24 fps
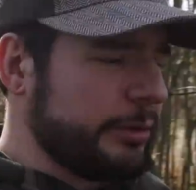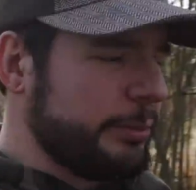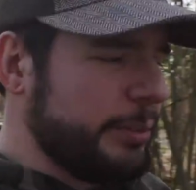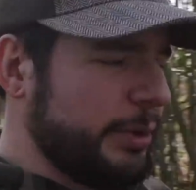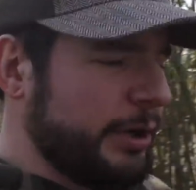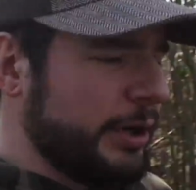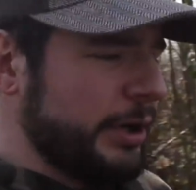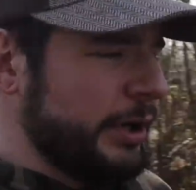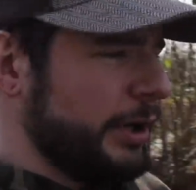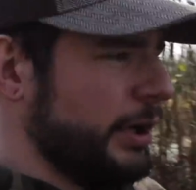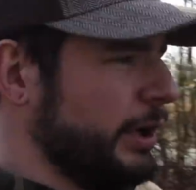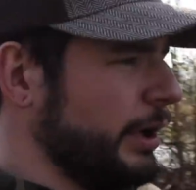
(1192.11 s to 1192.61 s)

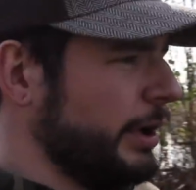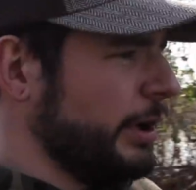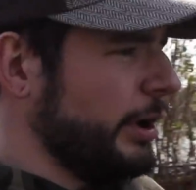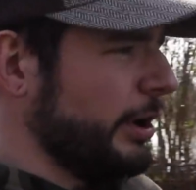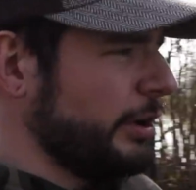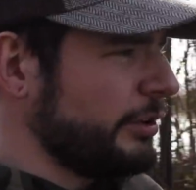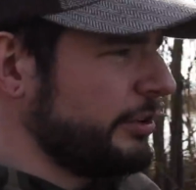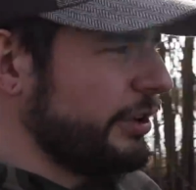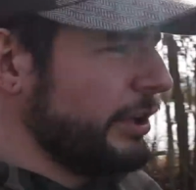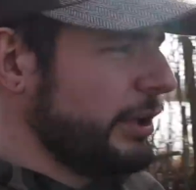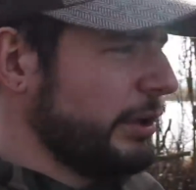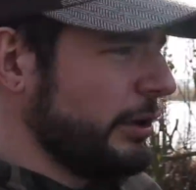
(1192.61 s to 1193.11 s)
But
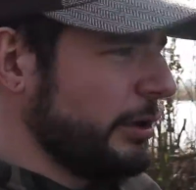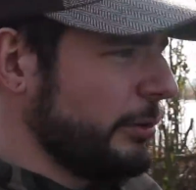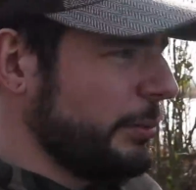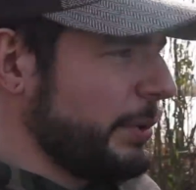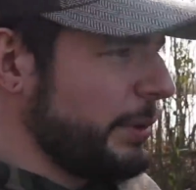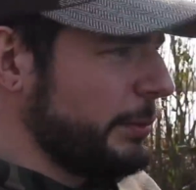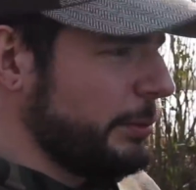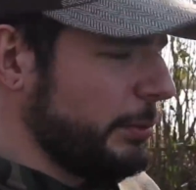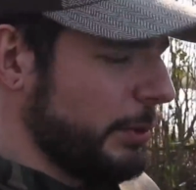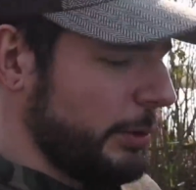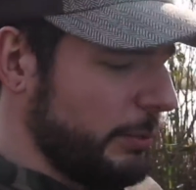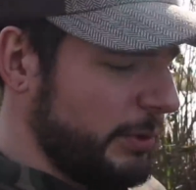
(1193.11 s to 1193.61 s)
I see a lot of
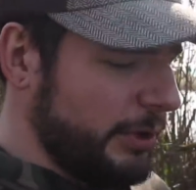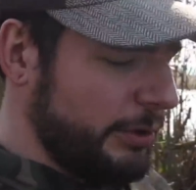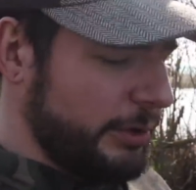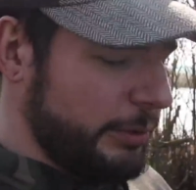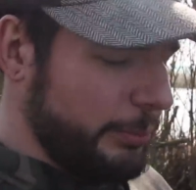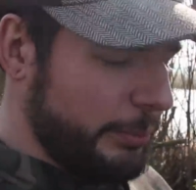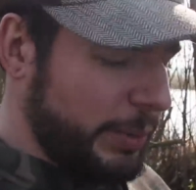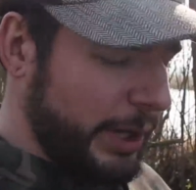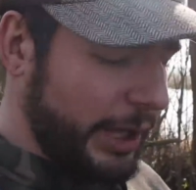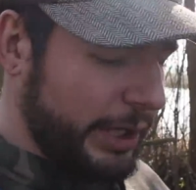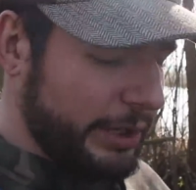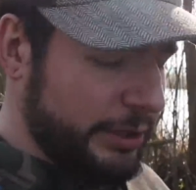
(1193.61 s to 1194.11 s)
people
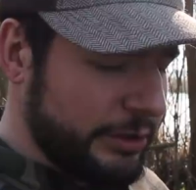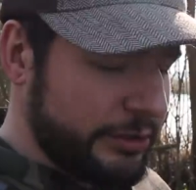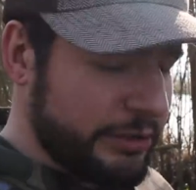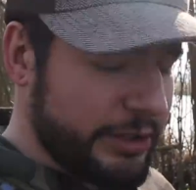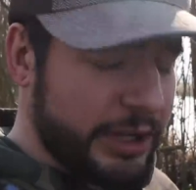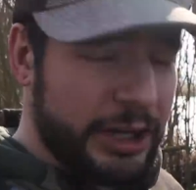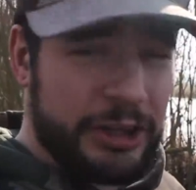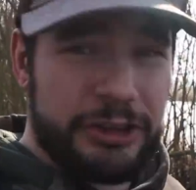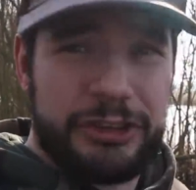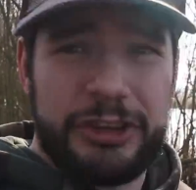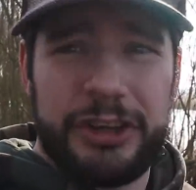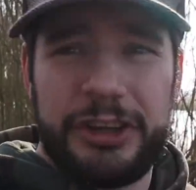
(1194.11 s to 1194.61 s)
uploading blanks,
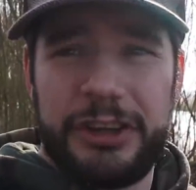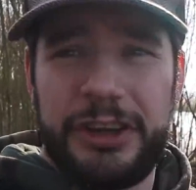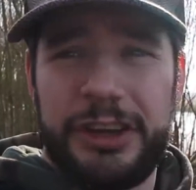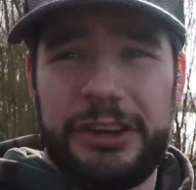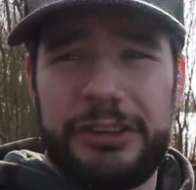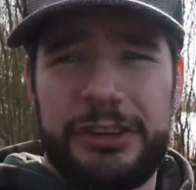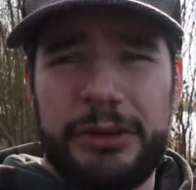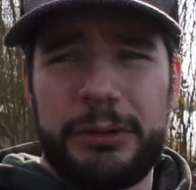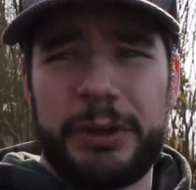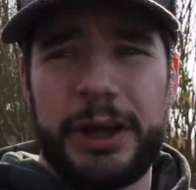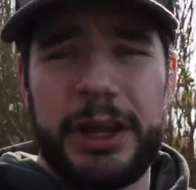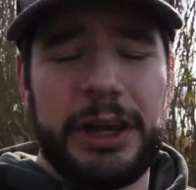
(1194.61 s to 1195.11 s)
and actually they
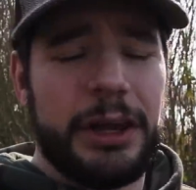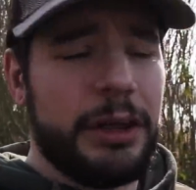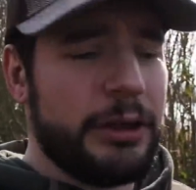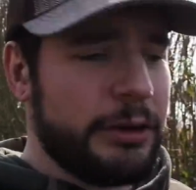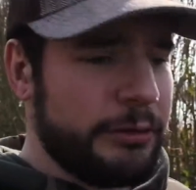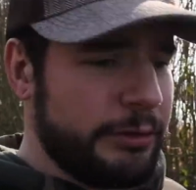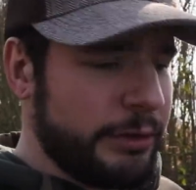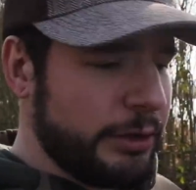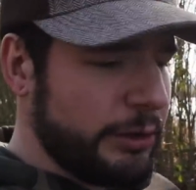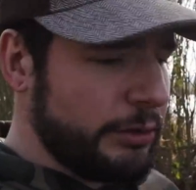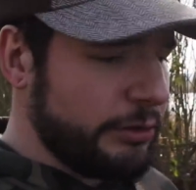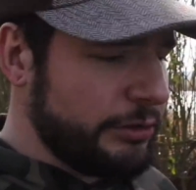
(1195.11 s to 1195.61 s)
still get a load
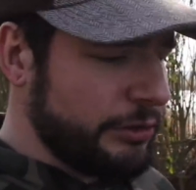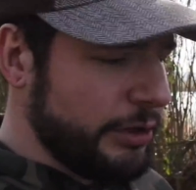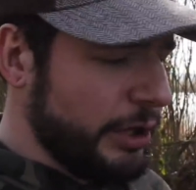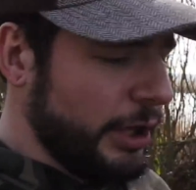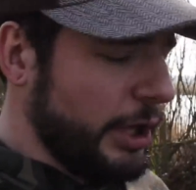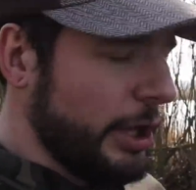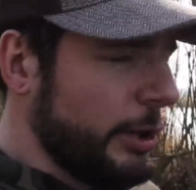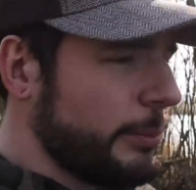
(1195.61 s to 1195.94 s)
of views.